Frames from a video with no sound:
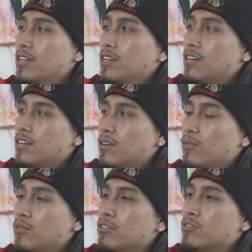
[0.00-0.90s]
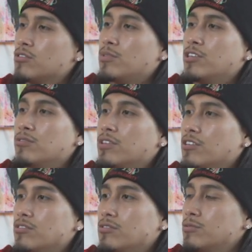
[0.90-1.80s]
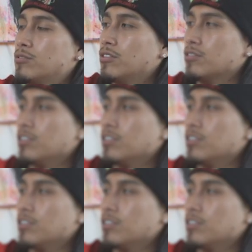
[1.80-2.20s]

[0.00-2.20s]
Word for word: Uh, what do you enjoy about doing those those kind